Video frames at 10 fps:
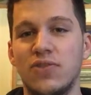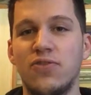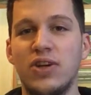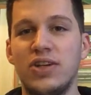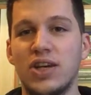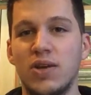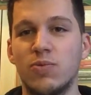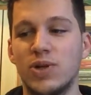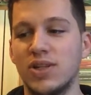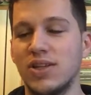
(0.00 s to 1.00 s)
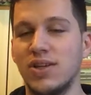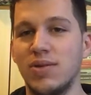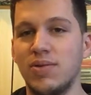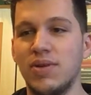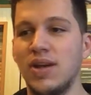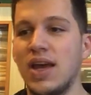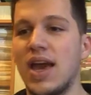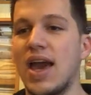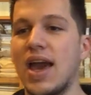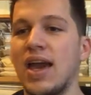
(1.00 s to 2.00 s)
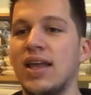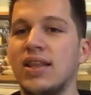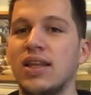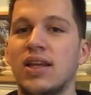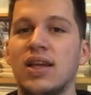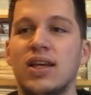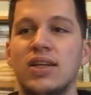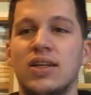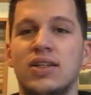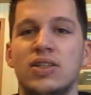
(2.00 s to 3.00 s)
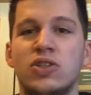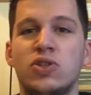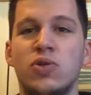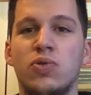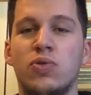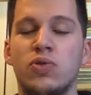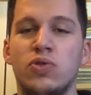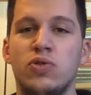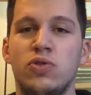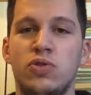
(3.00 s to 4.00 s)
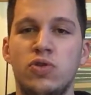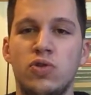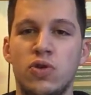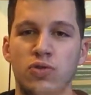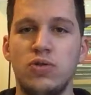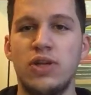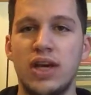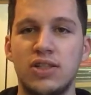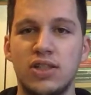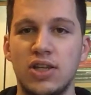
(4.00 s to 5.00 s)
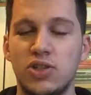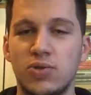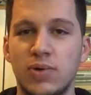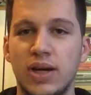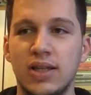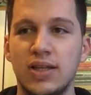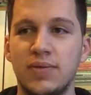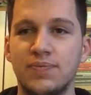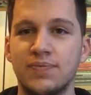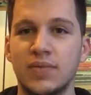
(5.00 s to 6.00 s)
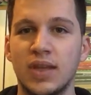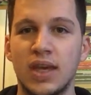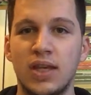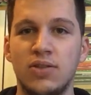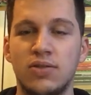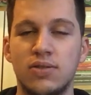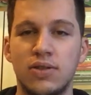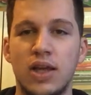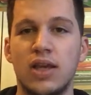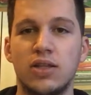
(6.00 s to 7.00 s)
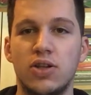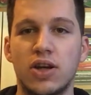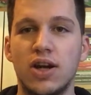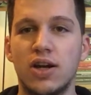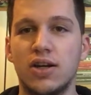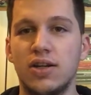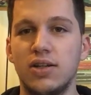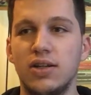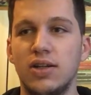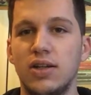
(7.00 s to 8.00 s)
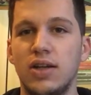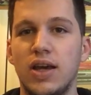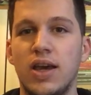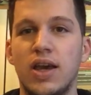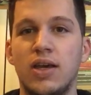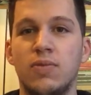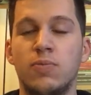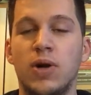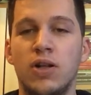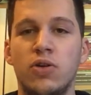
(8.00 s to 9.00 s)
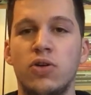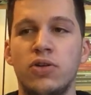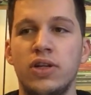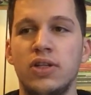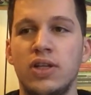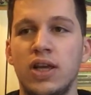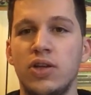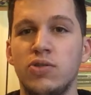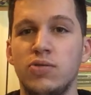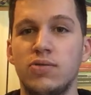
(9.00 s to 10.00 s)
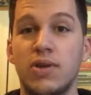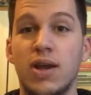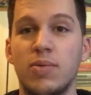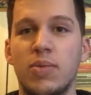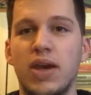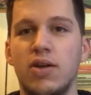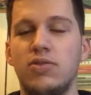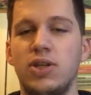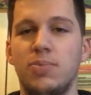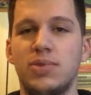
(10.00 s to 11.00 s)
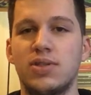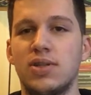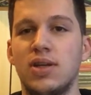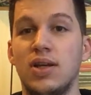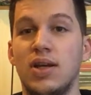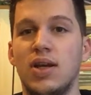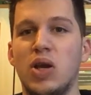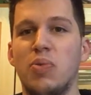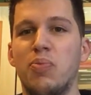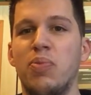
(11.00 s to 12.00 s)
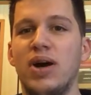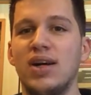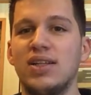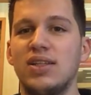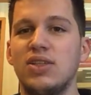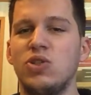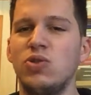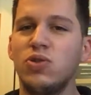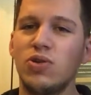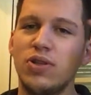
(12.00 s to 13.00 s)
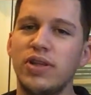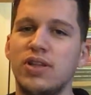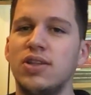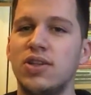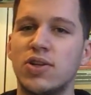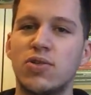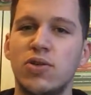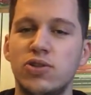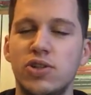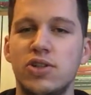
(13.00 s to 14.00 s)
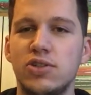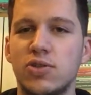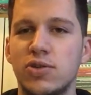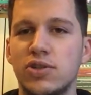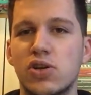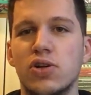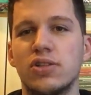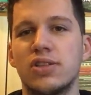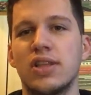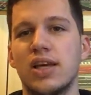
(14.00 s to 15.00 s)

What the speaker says: free time worth. And so you go to gas station, right? And you tank the car. And while you're already there, you grab a bag of chips. But you know that in the grocery stores it costs